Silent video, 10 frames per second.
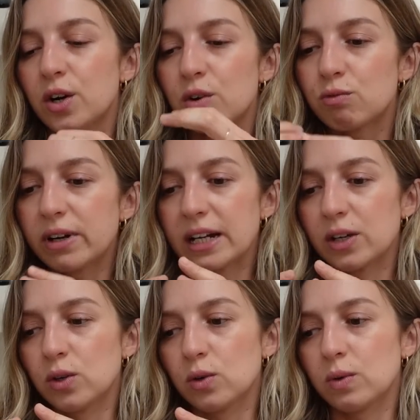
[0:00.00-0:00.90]

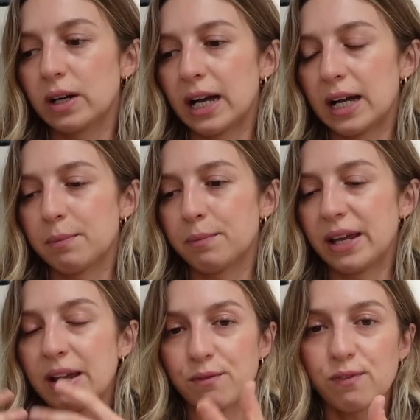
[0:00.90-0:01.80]
real
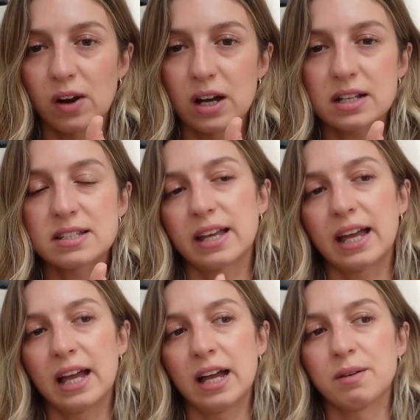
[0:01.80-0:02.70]
influx,
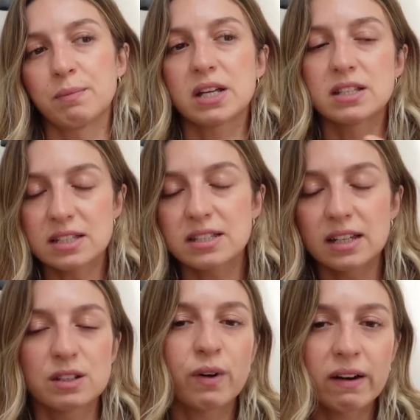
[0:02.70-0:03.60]
because
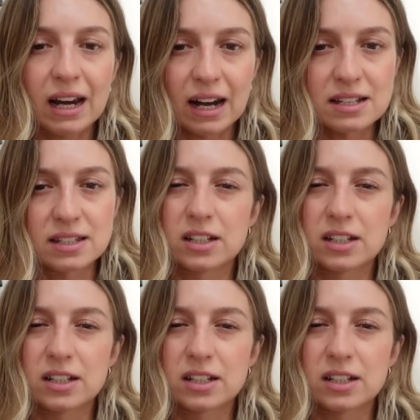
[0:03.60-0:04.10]
it's very classic.